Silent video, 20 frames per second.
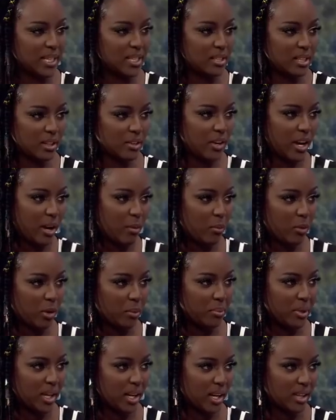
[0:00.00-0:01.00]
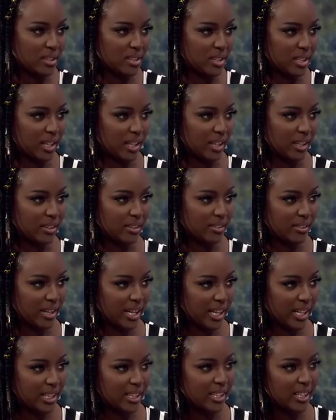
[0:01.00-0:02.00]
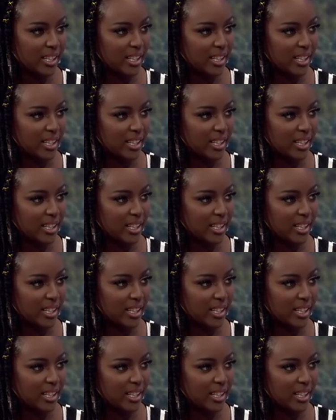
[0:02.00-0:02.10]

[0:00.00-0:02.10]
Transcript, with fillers: Macy Gray, more Beyonce, right?